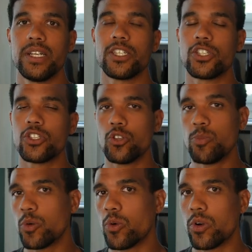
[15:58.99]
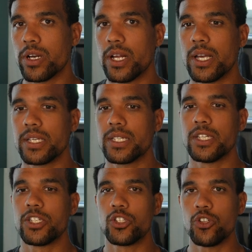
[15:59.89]
It's super organized.
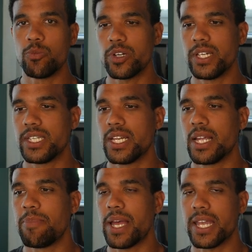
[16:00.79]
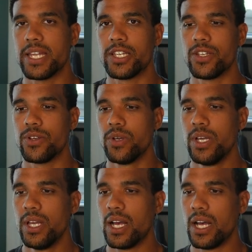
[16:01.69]
It's super easy to get back into.
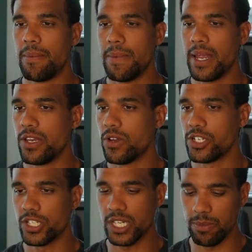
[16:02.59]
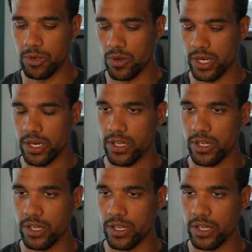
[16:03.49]
And you can just keep going here.